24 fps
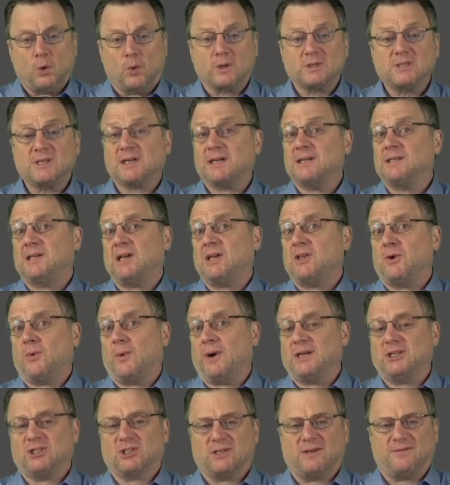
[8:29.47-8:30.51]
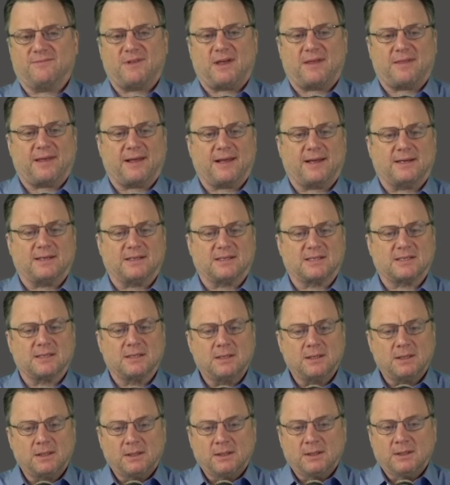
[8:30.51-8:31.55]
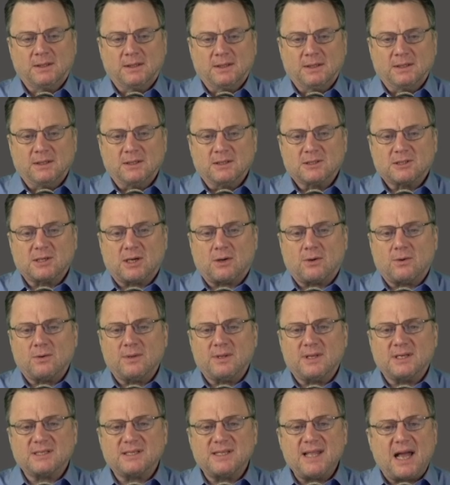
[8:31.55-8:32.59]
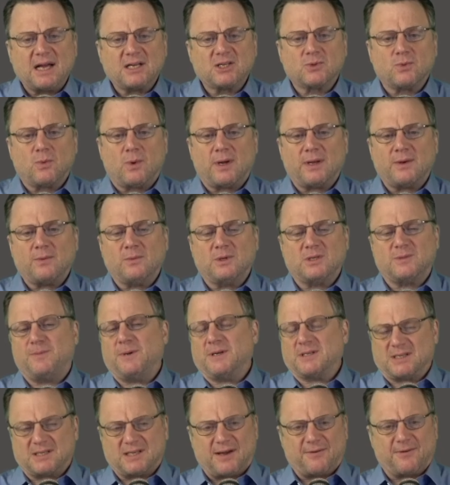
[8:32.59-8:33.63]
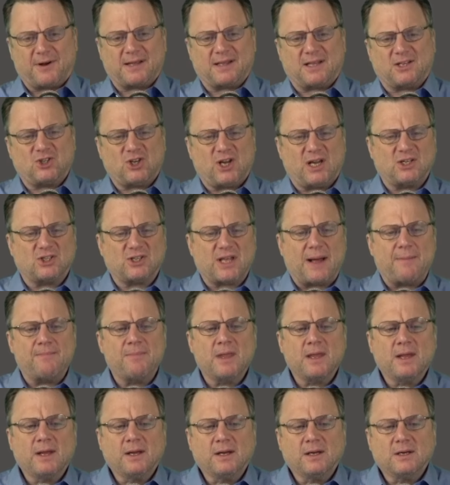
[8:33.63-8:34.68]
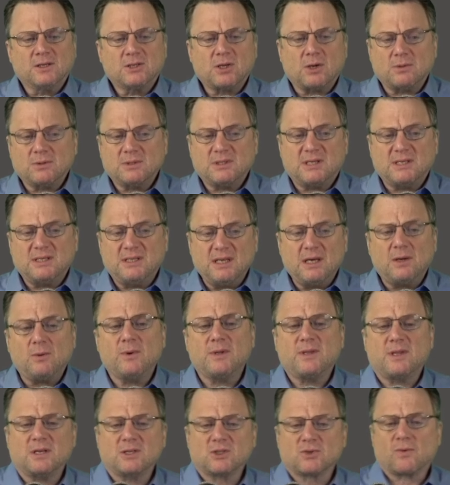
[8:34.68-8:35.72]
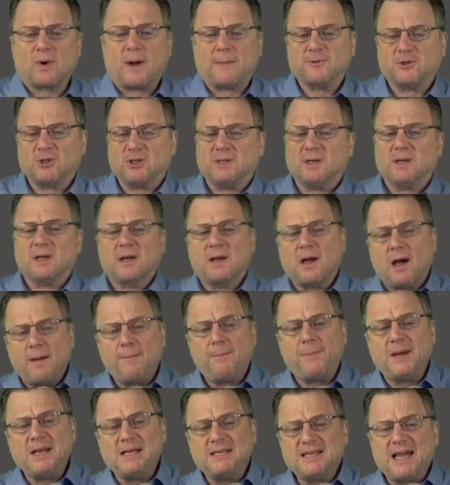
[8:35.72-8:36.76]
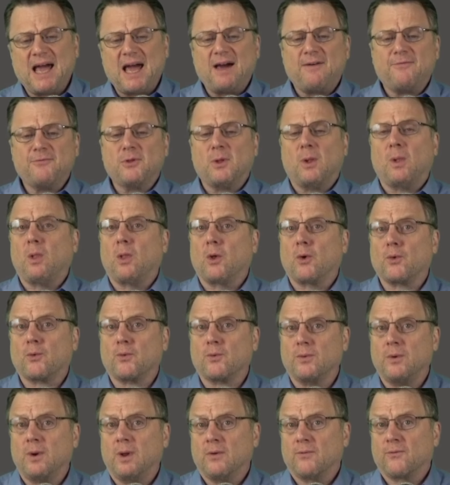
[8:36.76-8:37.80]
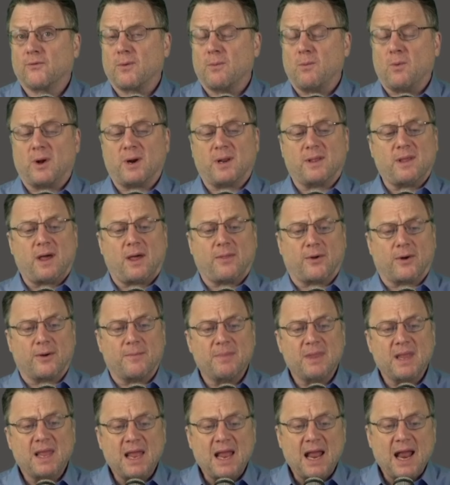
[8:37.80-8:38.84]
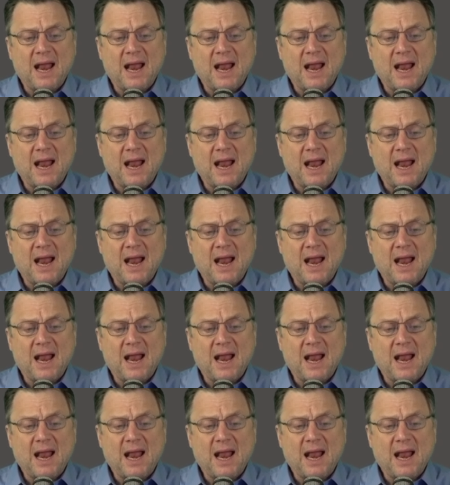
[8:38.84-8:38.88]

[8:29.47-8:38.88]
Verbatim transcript: Or it's a continuation, if nothing else. So this next one was business. I forgot to change that. So to deal with disruption, companies have to learn from one another.